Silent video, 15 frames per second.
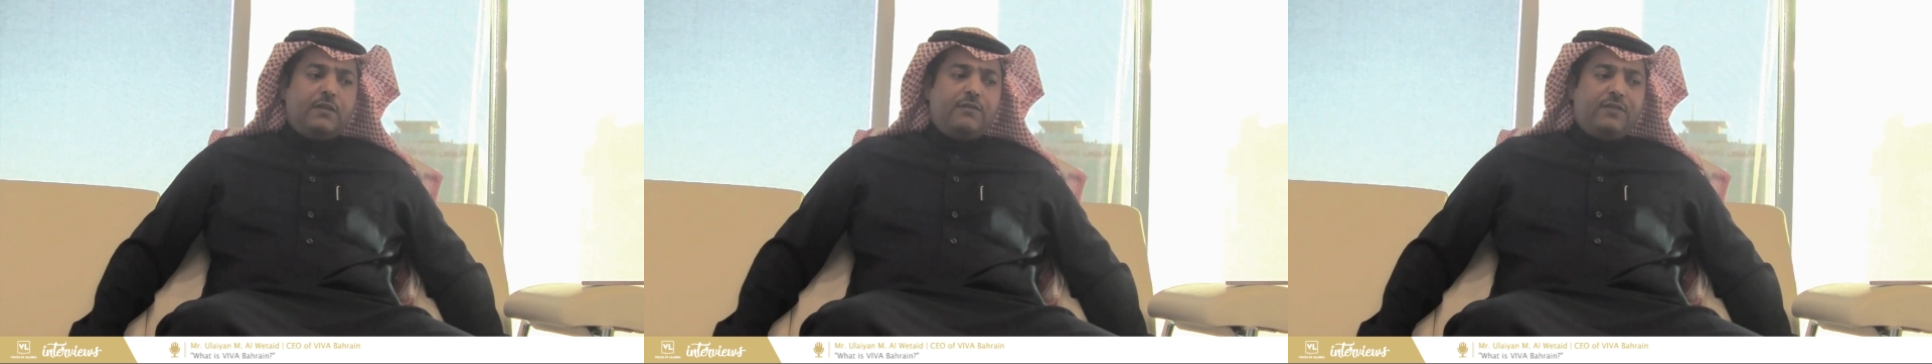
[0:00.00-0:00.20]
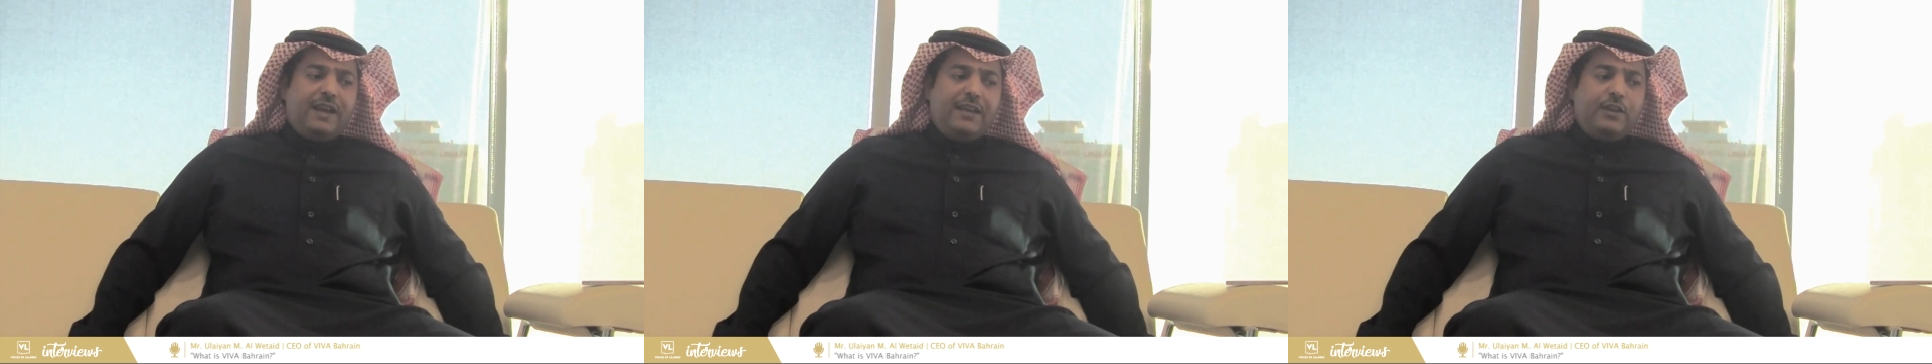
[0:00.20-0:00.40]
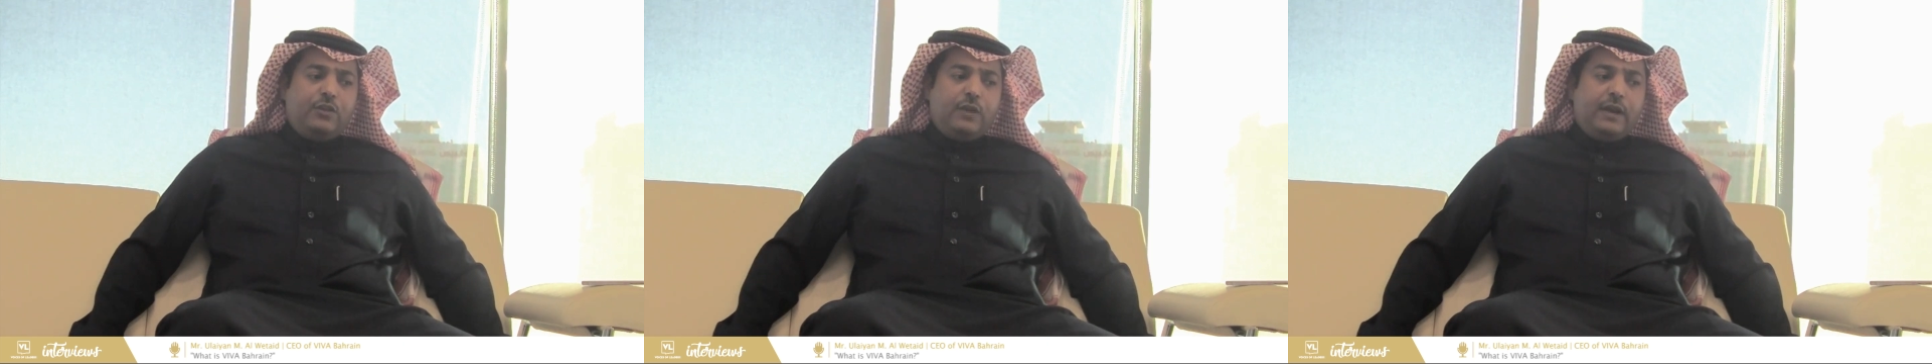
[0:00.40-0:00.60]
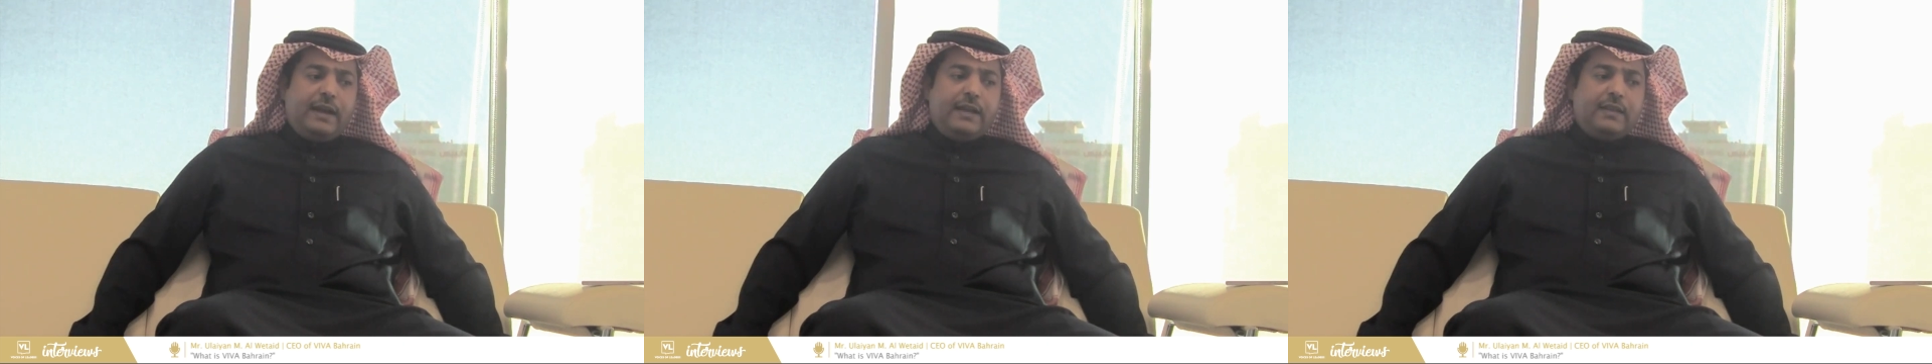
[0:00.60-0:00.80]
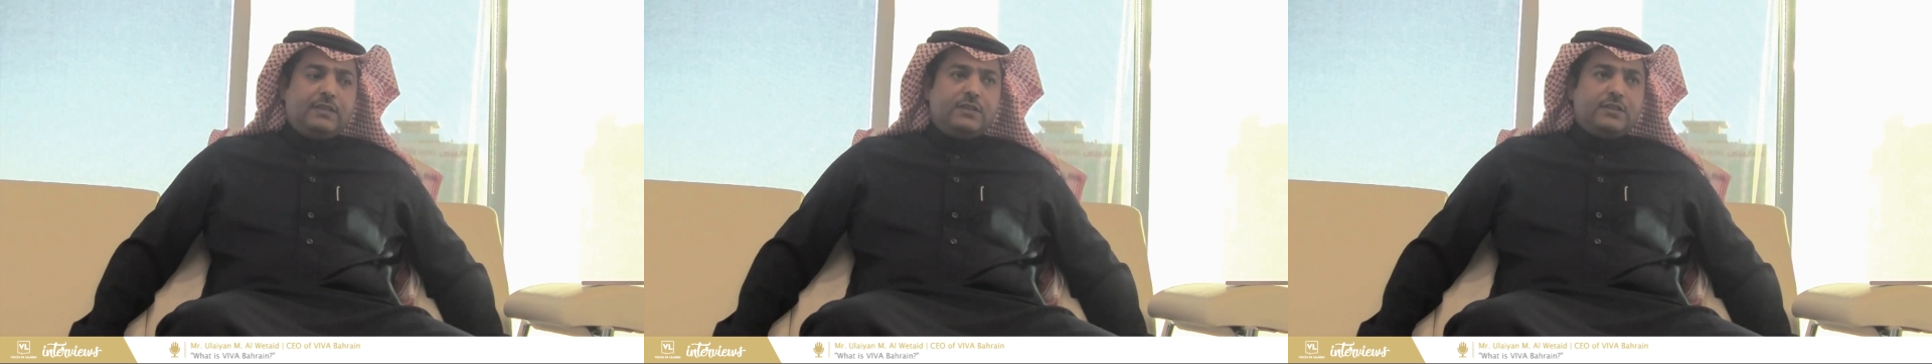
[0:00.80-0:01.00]
value
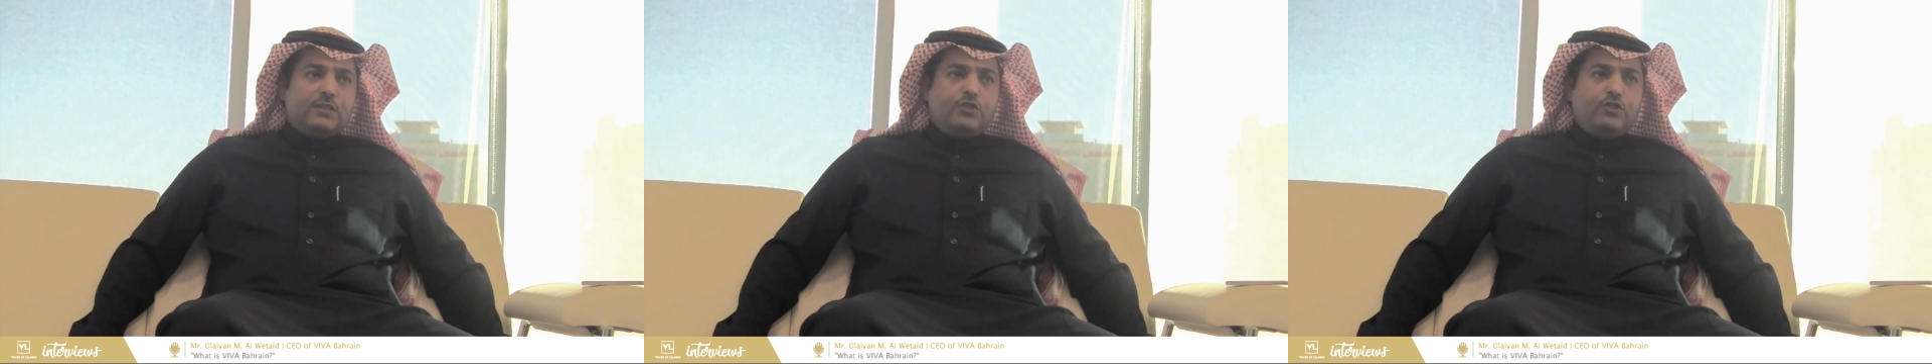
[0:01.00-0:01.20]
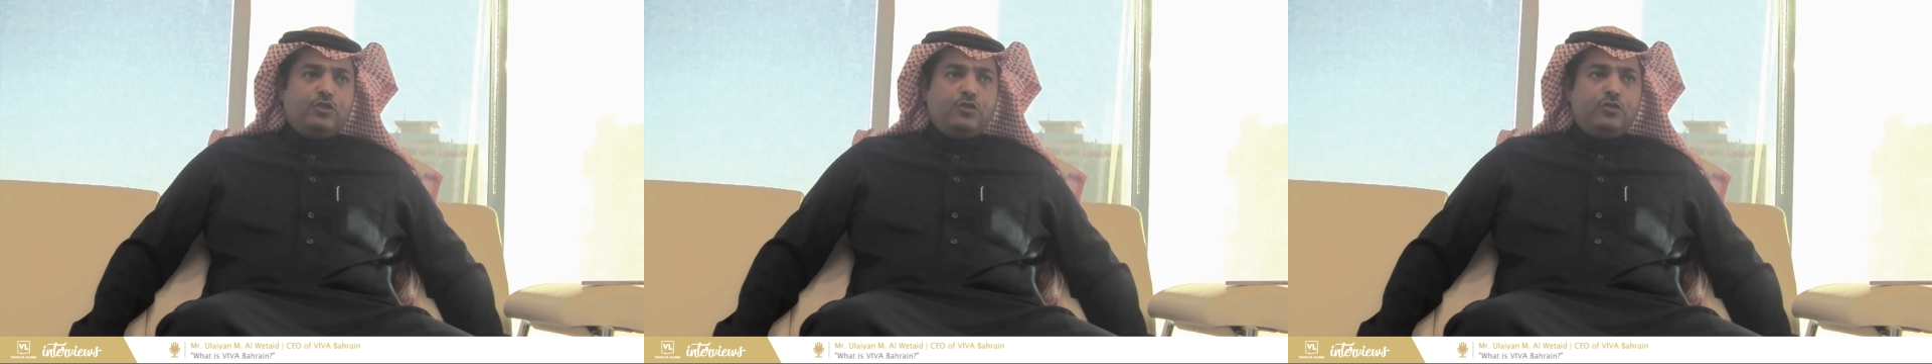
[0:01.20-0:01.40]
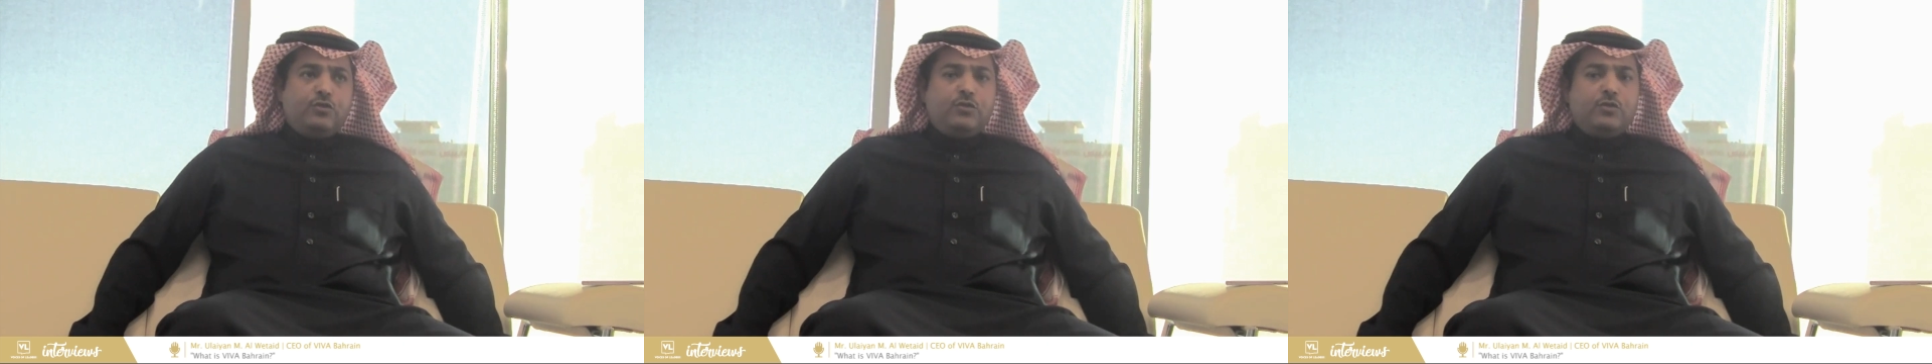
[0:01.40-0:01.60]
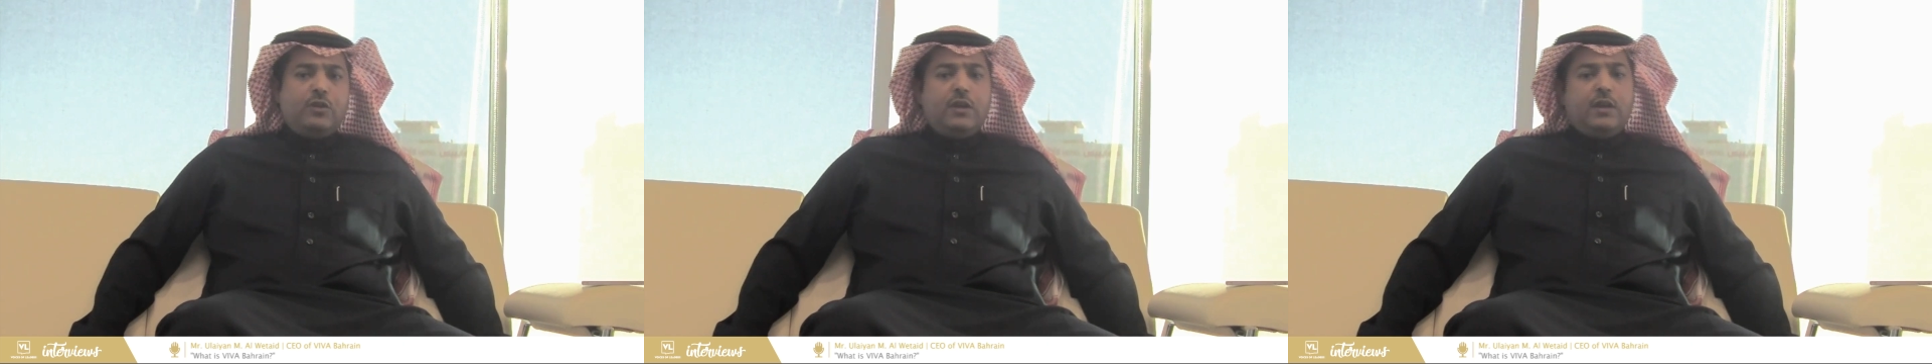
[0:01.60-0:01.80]
add to